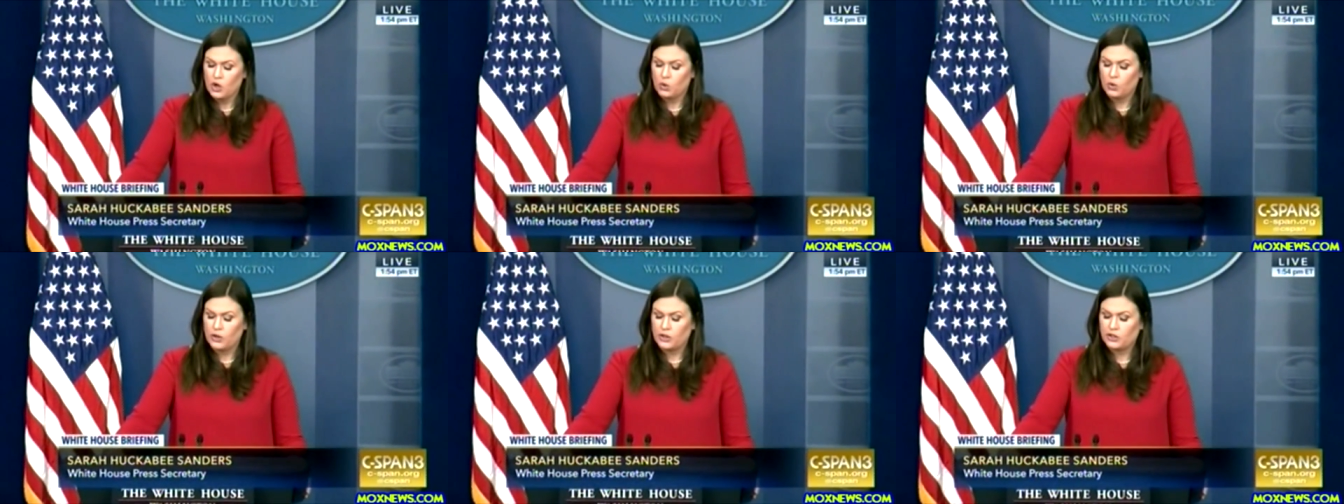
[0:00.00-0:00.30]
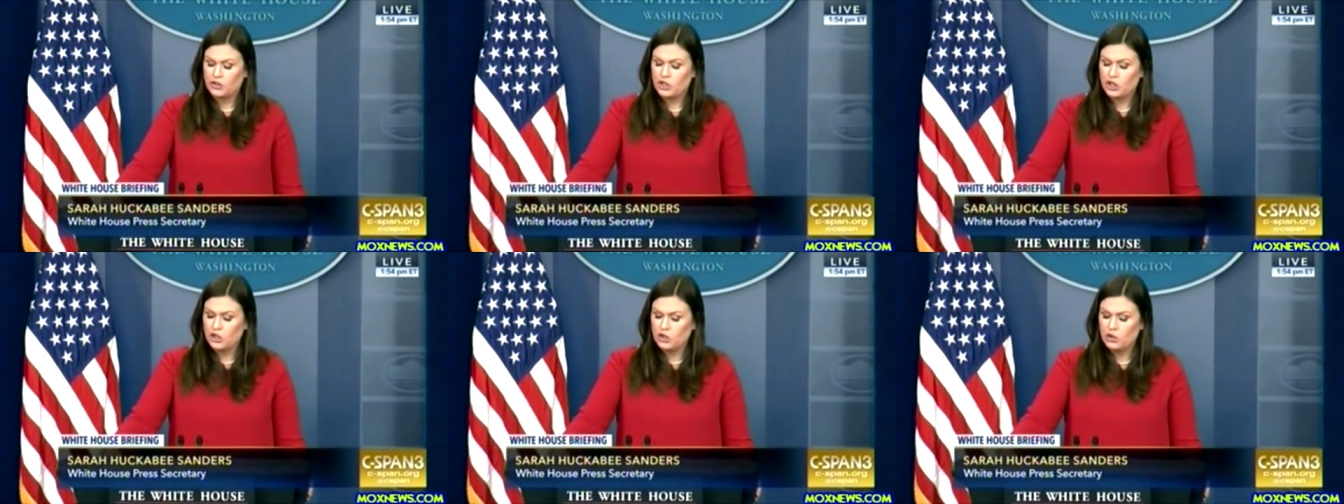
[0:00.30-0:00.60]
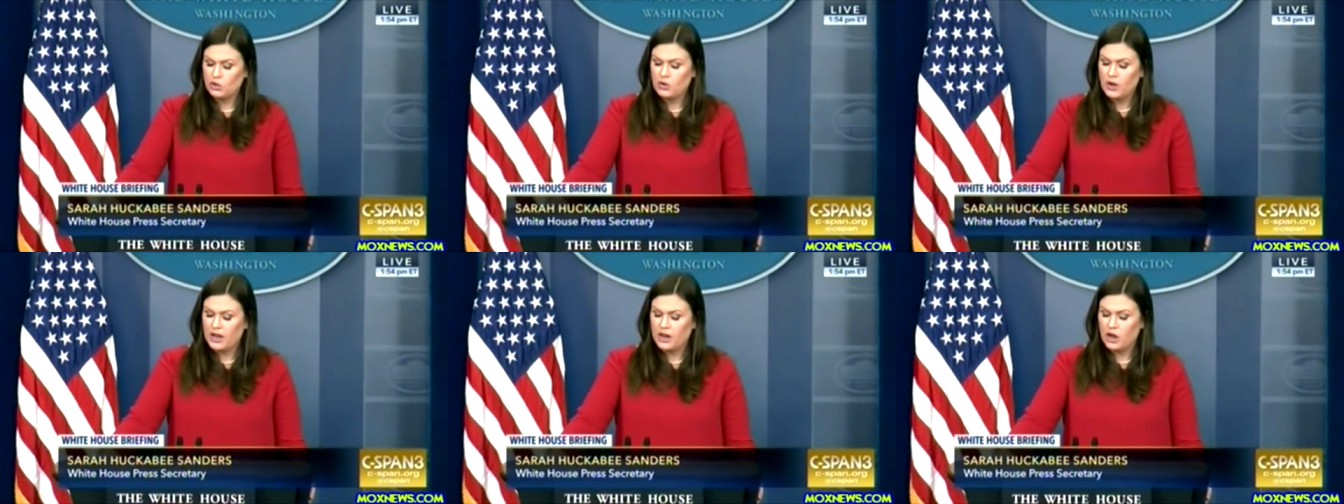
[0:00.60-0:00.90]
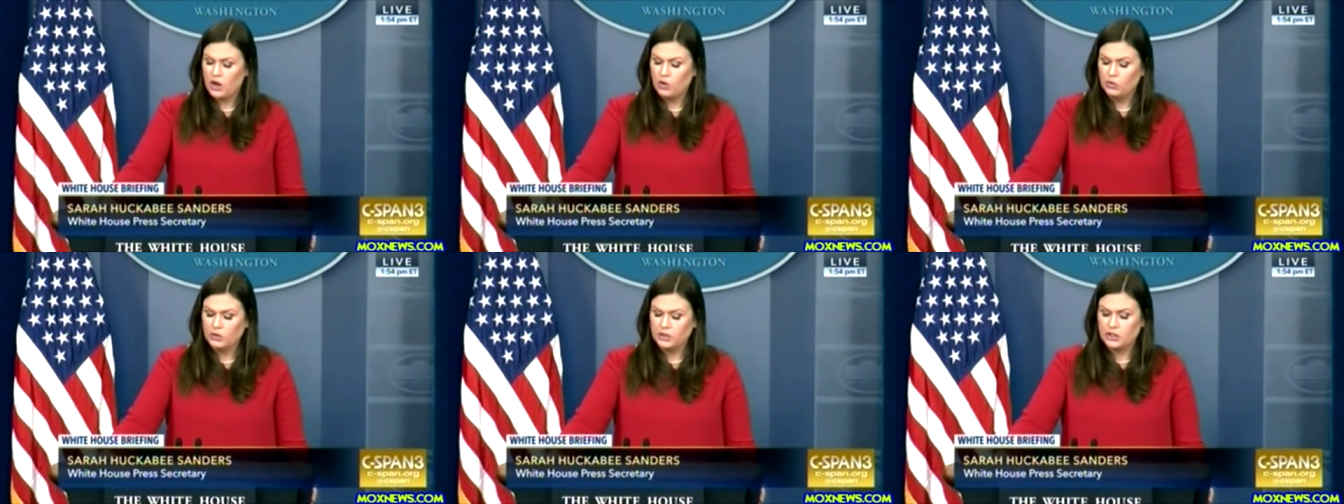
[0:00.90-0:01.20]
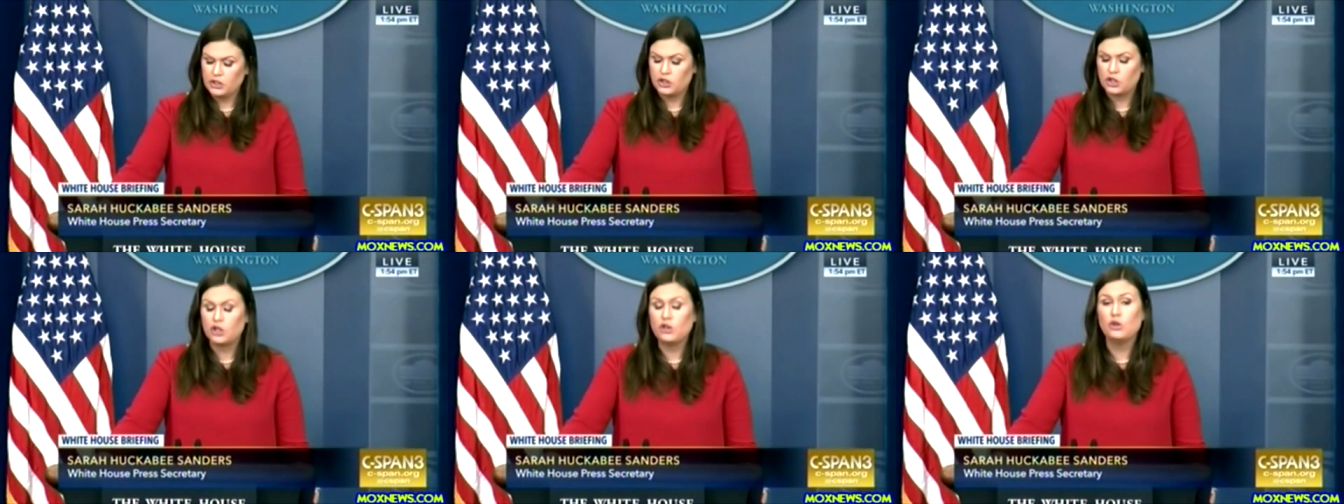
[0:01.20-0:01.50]
with two and
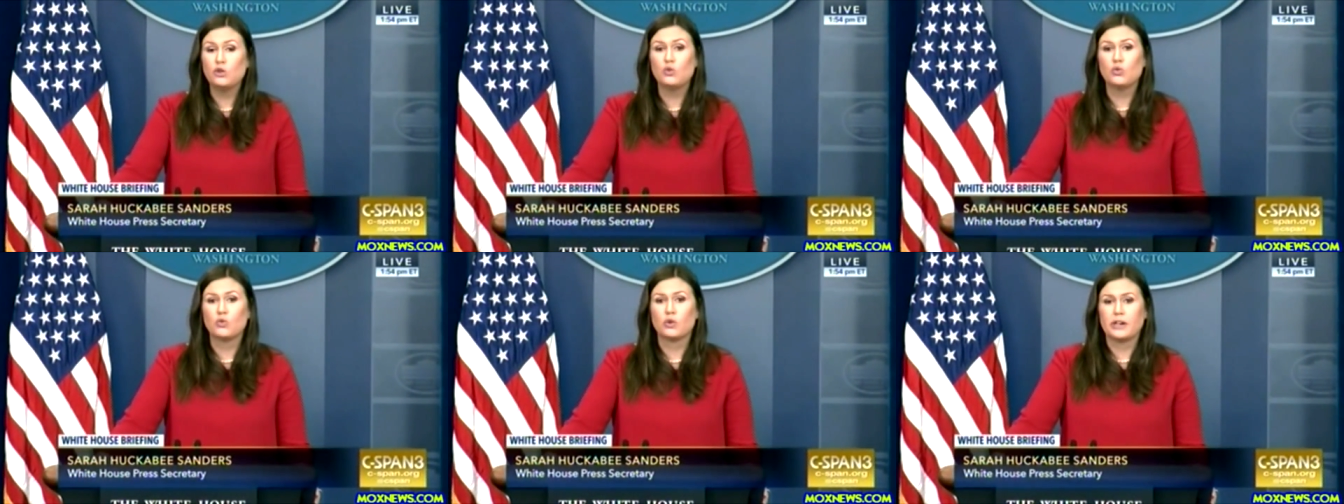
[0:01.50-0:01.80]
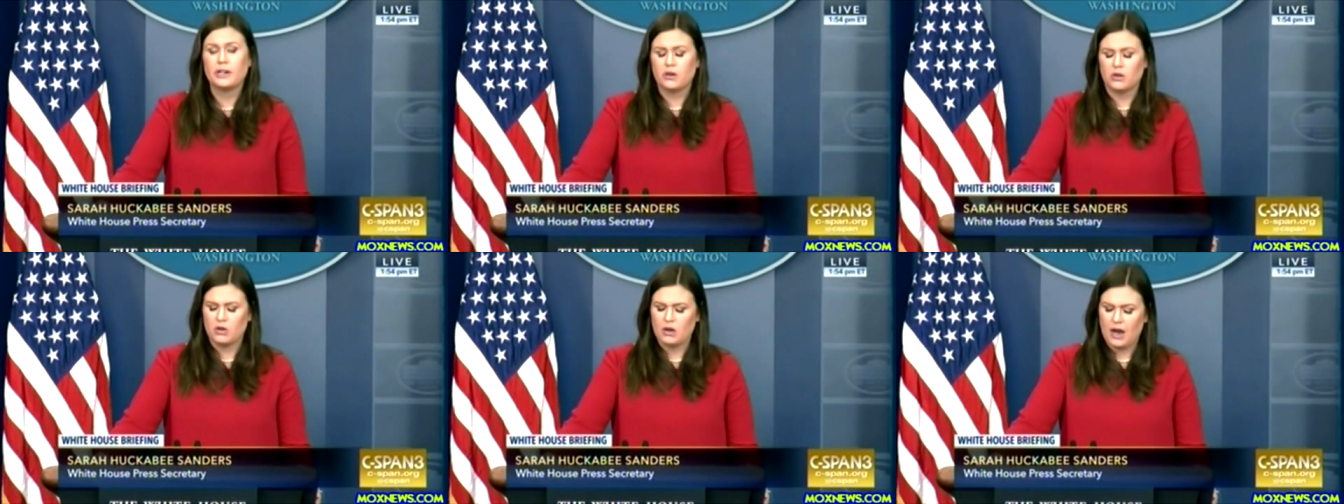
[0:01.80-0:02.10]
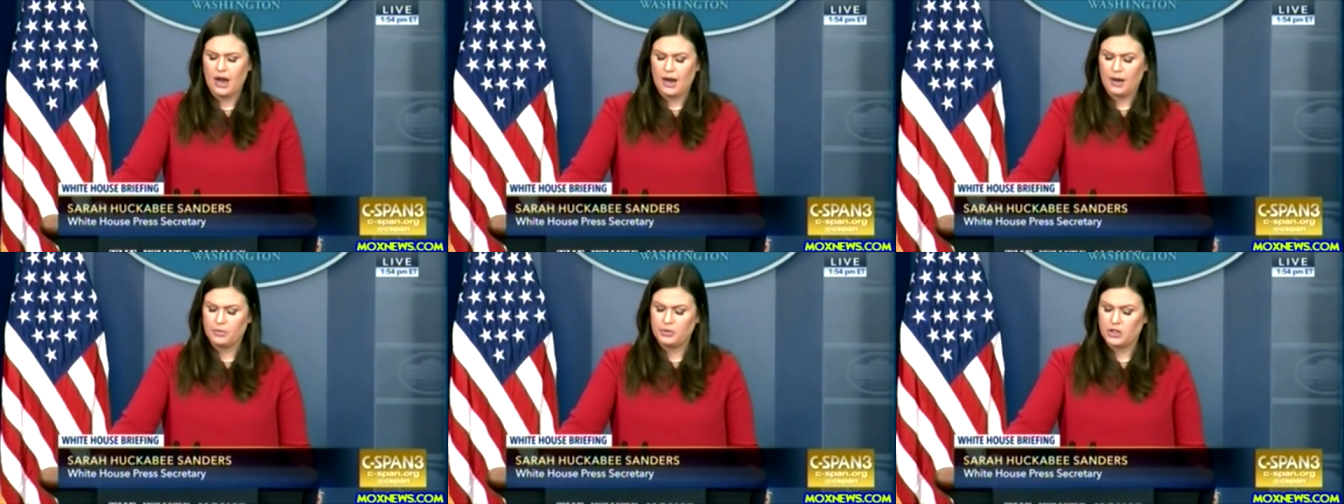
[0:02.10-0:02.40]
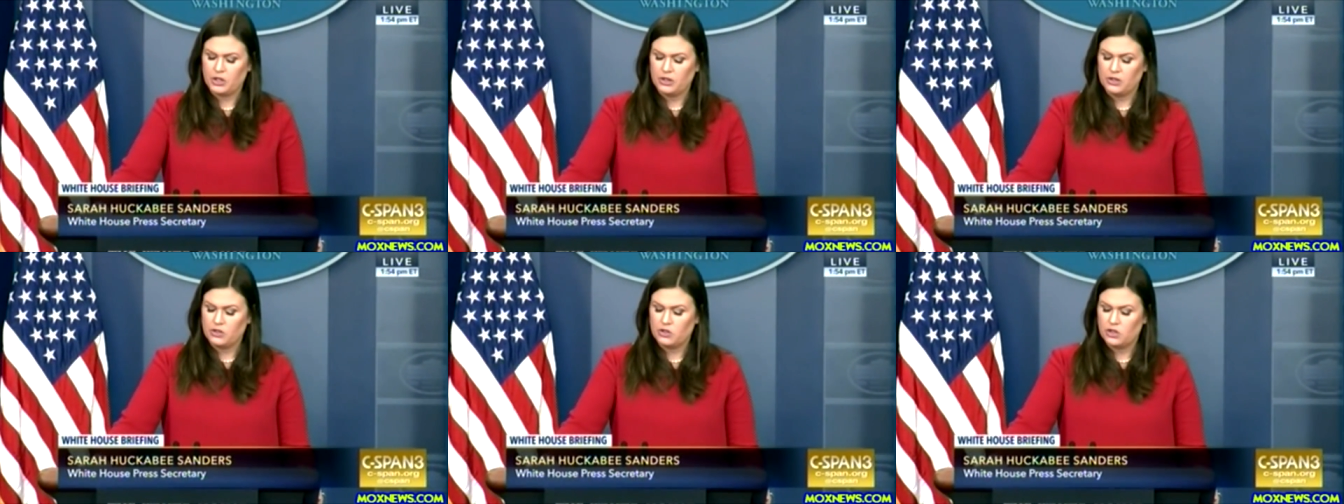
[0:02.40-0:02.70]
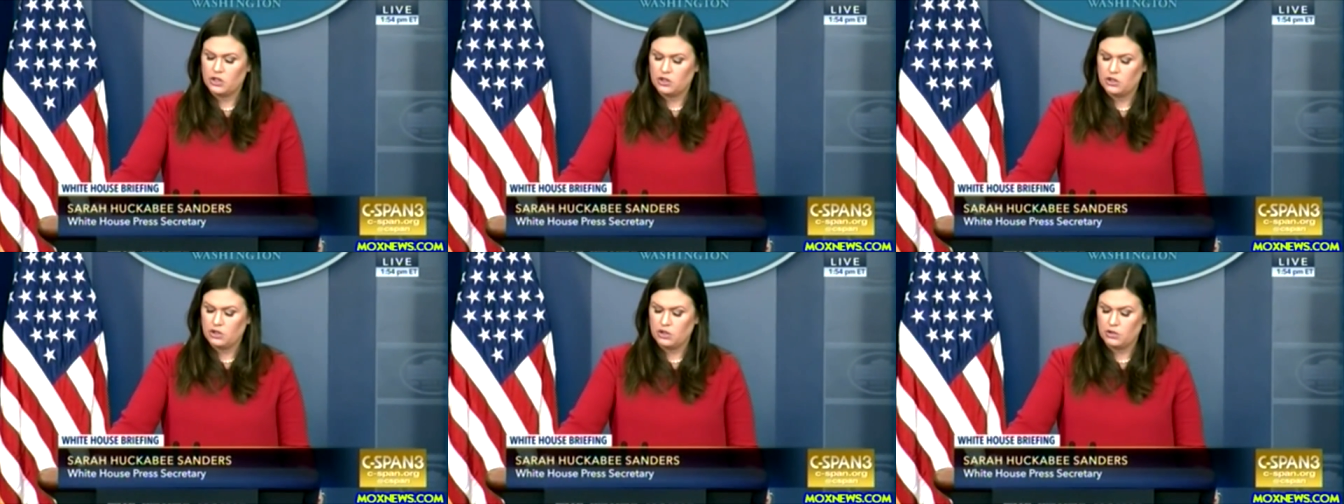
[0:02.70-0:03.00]
only two real options
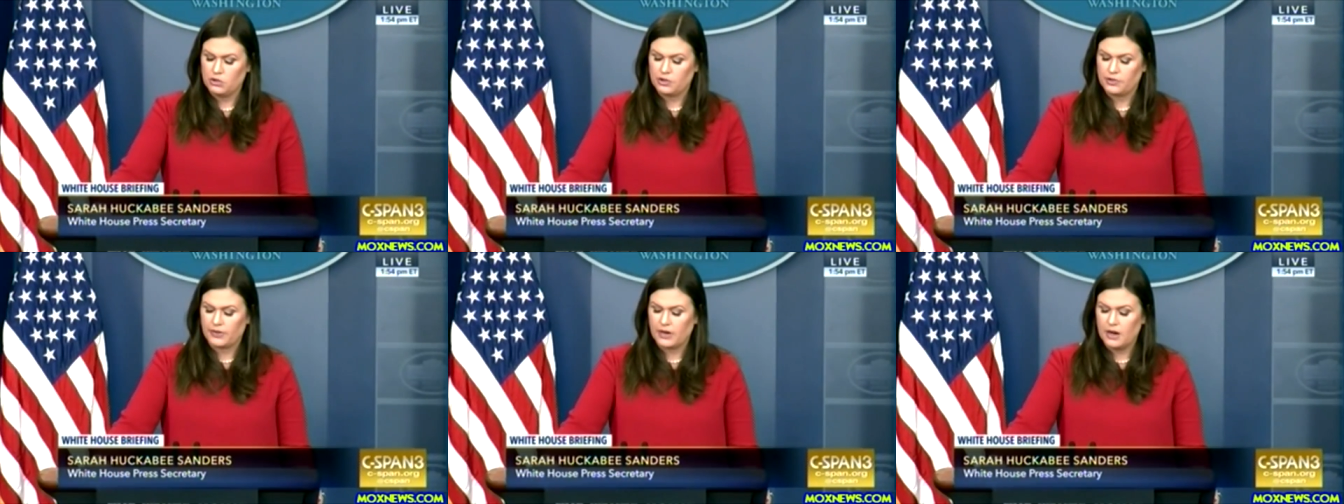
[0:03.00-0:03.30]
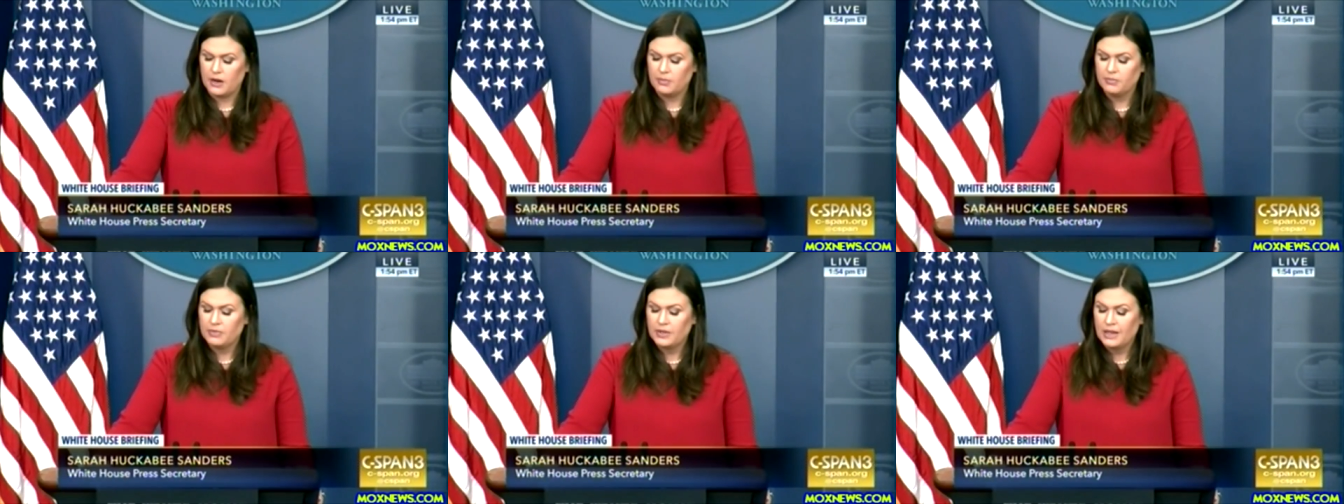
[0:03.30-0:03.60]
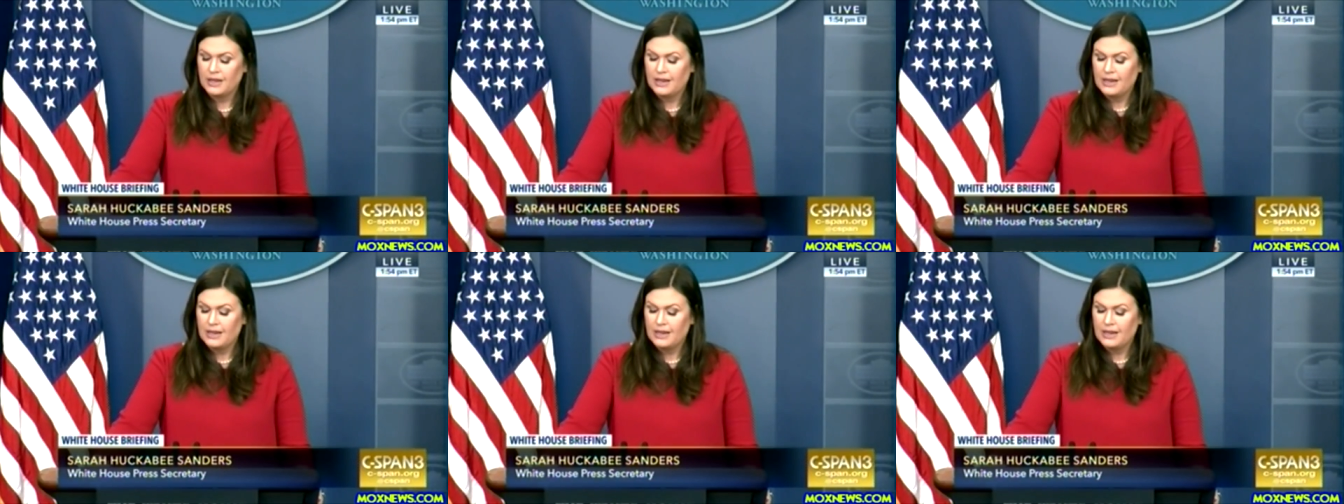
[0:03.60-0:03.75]
to choose from: